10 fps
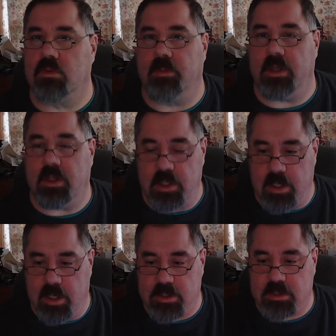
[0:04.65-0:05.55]
will be
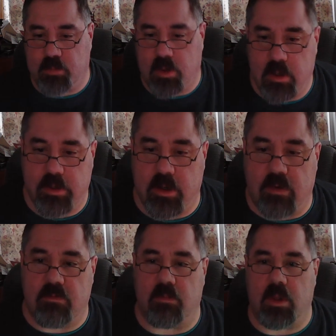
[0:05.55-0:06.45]
the S part
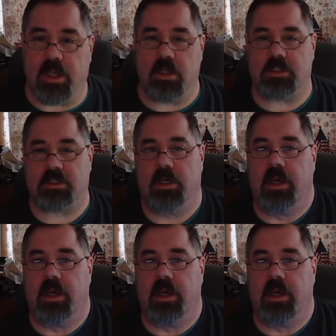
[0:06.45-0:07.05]
of the playlist.